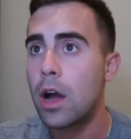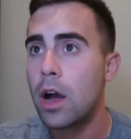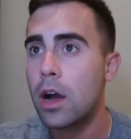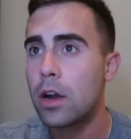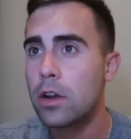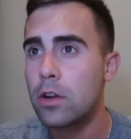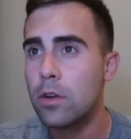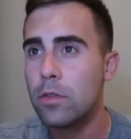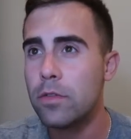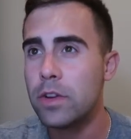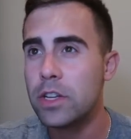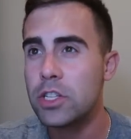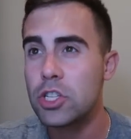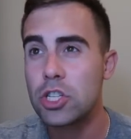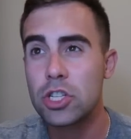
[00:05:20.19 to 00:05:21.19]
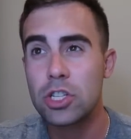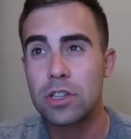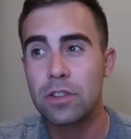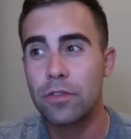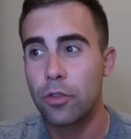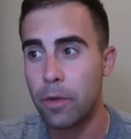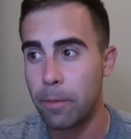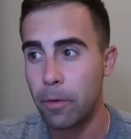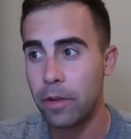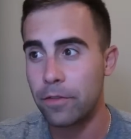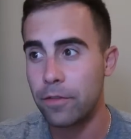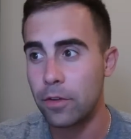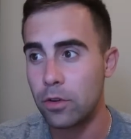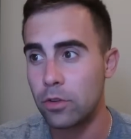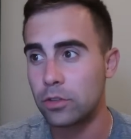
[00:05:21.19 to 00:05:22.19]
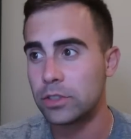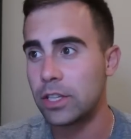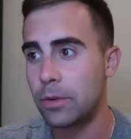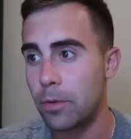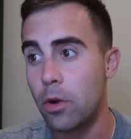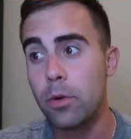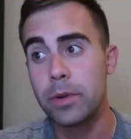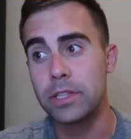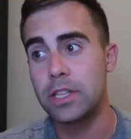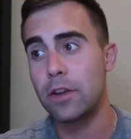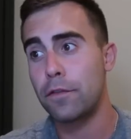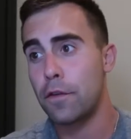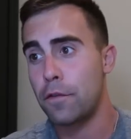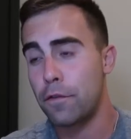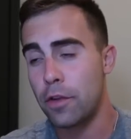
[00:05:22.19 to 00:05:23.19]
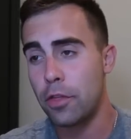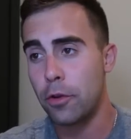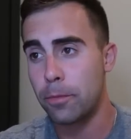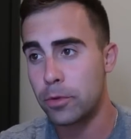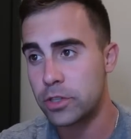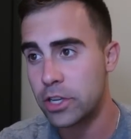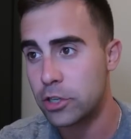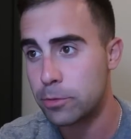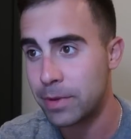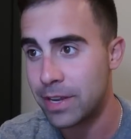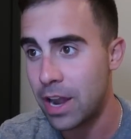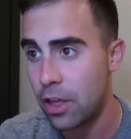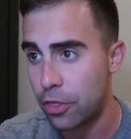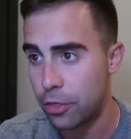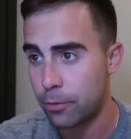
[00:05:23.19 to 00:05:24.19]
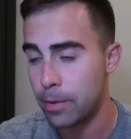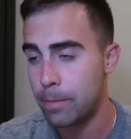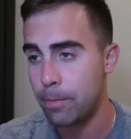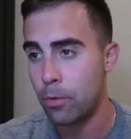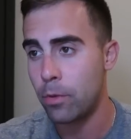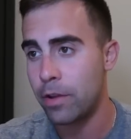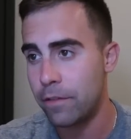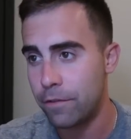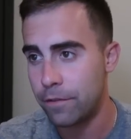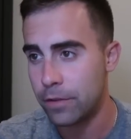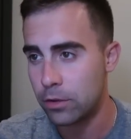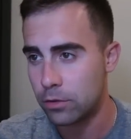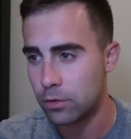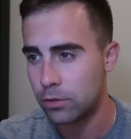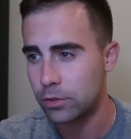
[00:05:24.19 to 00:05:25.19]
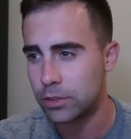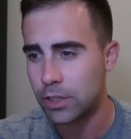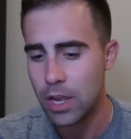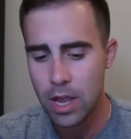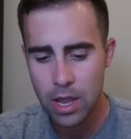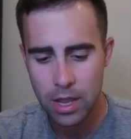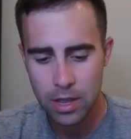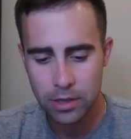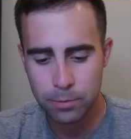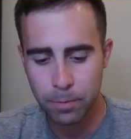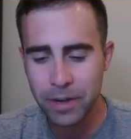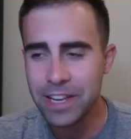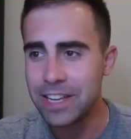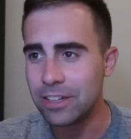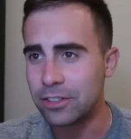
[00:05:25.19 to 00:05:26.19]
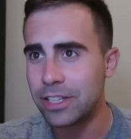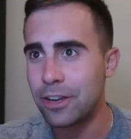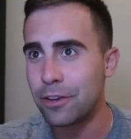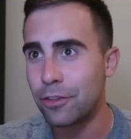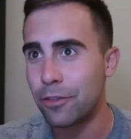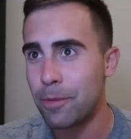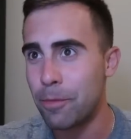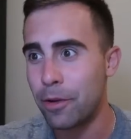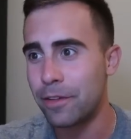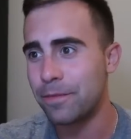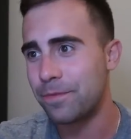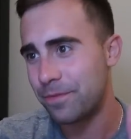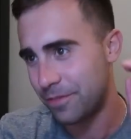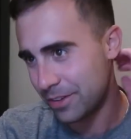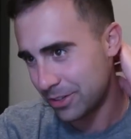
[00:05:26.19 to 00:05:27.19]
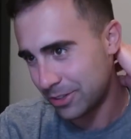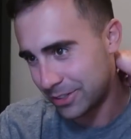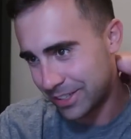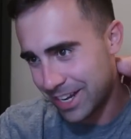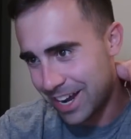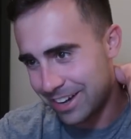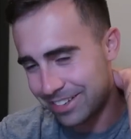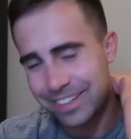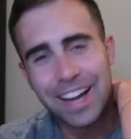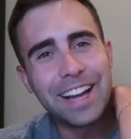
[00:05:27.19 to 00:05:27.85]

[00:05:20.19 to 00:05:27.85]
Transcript: Stojakovic, Three point field goals there. Oh, he's there for free throw percentage, but not three point field goals. Is Buddy Hield there in three point field goals? now?